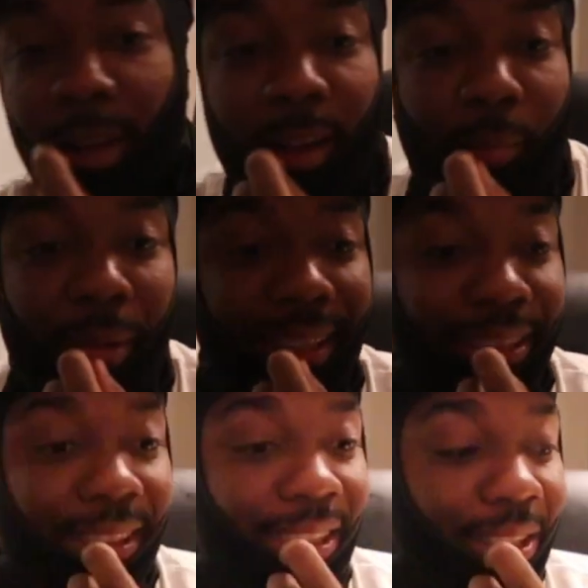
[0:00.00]

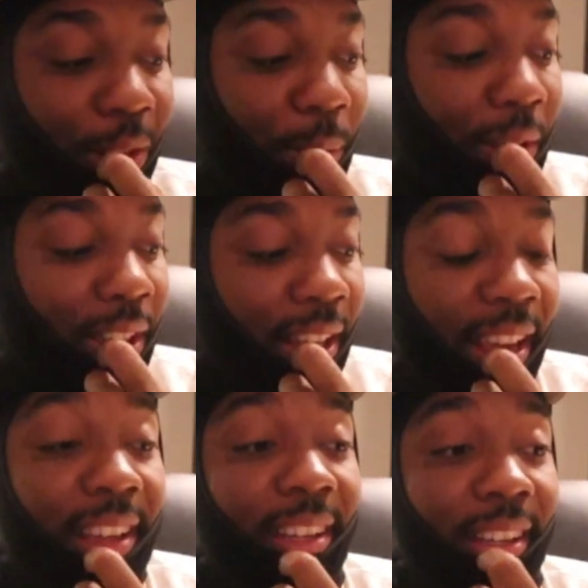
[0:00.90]
And then
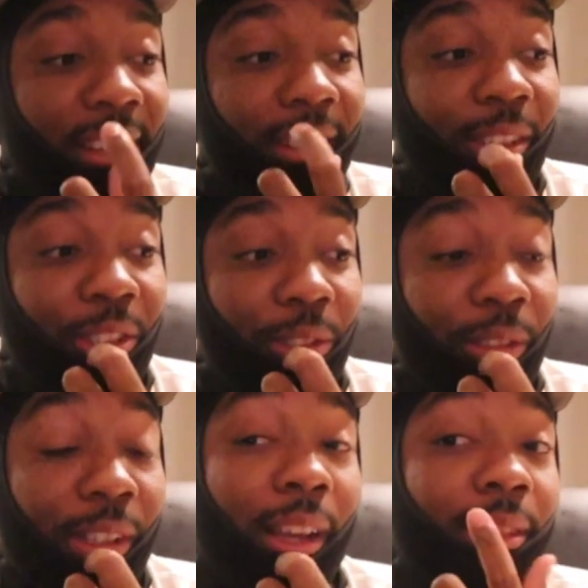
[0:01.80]
edit it in here so
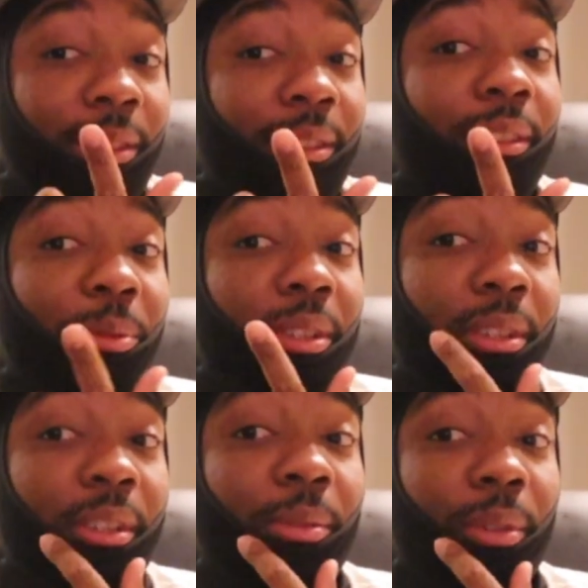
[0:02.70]
y'all can see what a
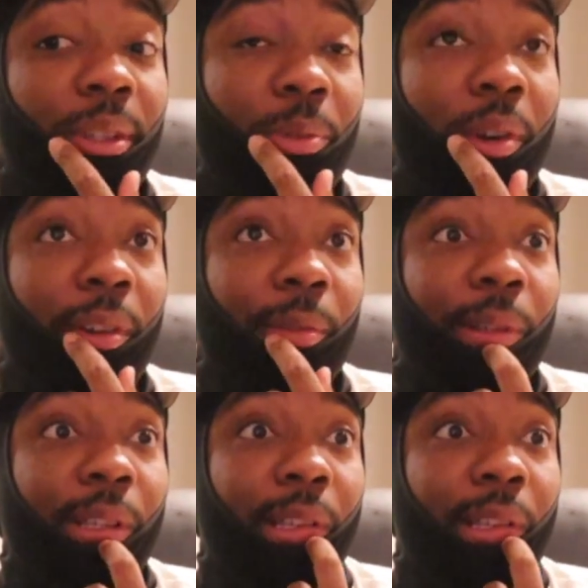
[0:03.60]
nigga really working with.